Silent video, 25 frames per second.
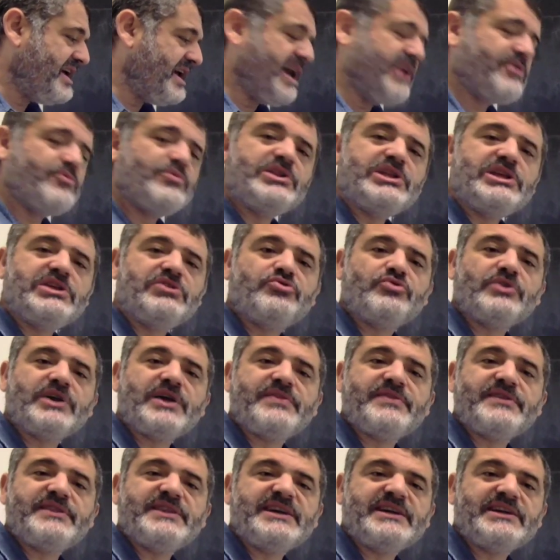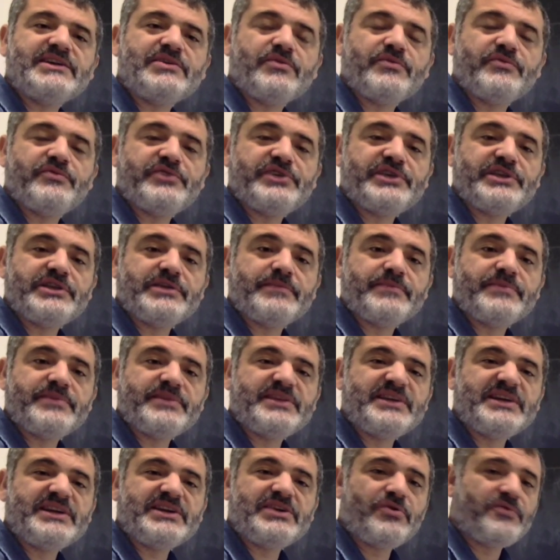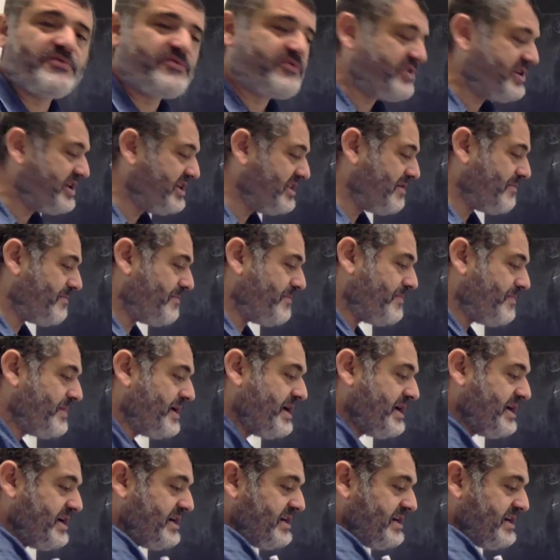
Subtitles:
And we need to get the degree of freedom. The degree of freedom